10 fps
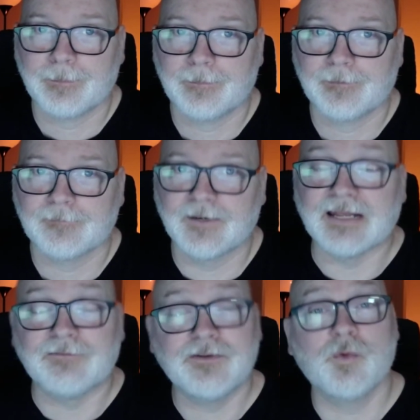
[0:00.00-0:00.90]
right?
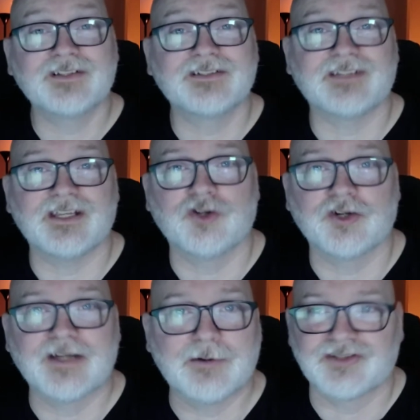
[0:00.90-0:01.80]
If he wasn't injured
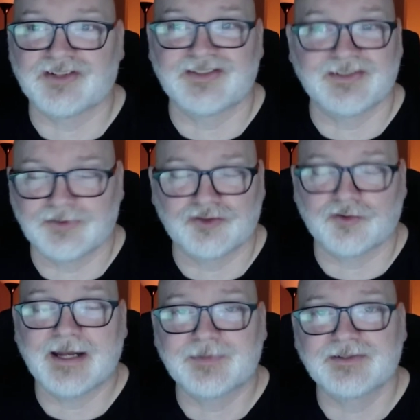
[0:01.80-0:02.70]
and I was just
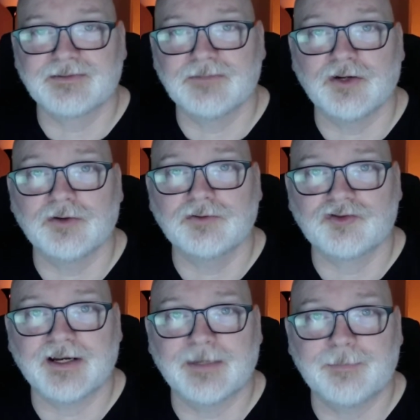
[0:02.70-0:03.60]
straight up,
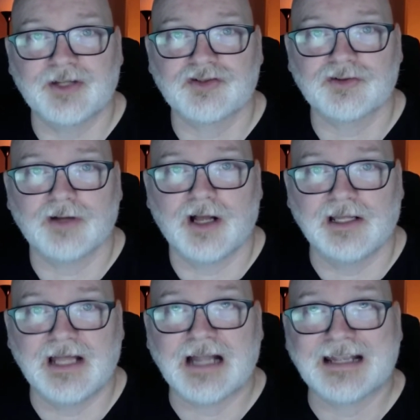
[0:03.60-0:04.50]
trying to pitch
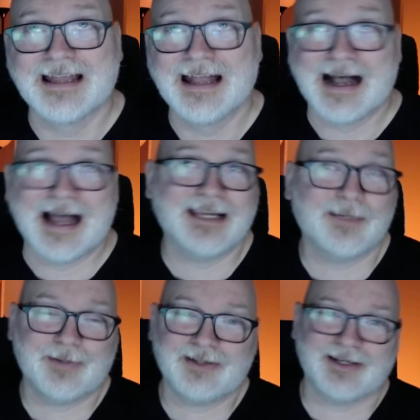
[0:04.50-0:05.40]
Halak, I
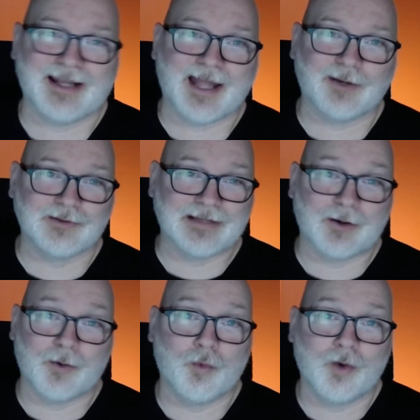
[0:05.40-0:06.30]
could pitch a guy who's like
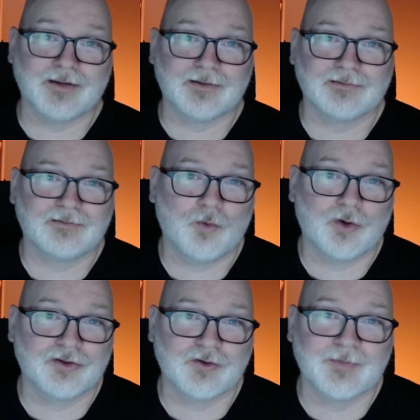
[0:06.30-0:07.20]
one or
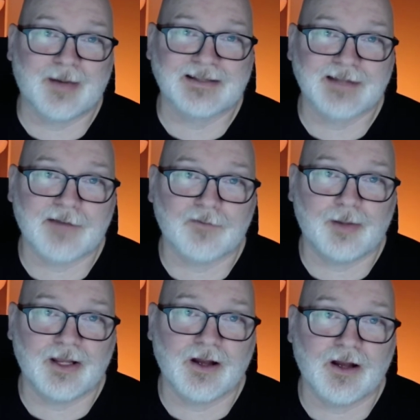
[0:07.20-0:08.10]
two spots out of a
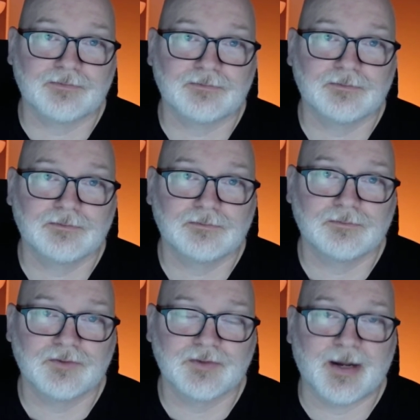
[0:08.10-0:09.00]
playoff
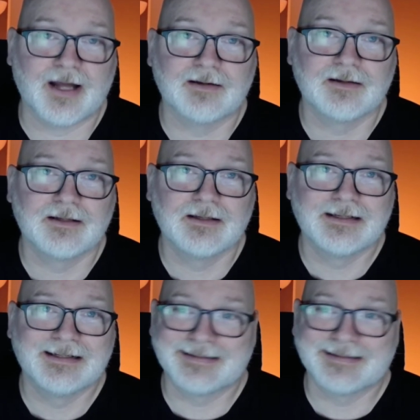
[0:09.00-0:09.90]
spot
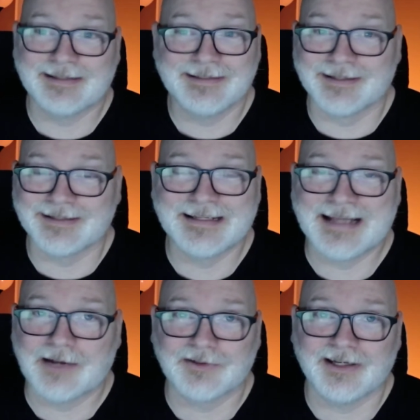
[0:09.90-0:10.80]
and say, listen, this is the
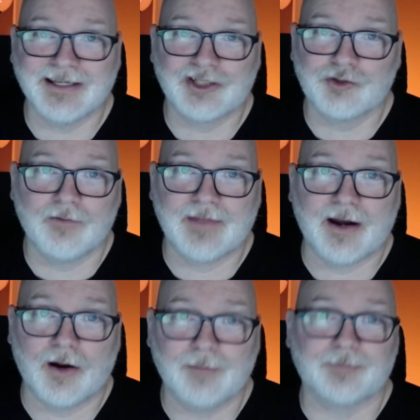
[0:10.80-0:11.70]
guy who's going to get you over that
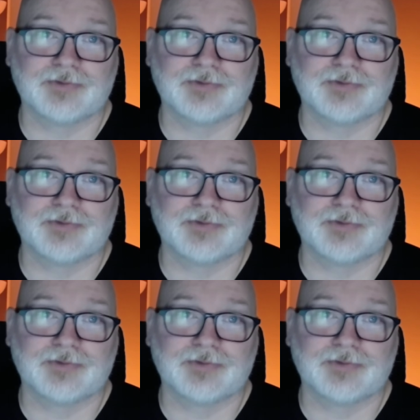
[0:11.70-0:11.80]
hump.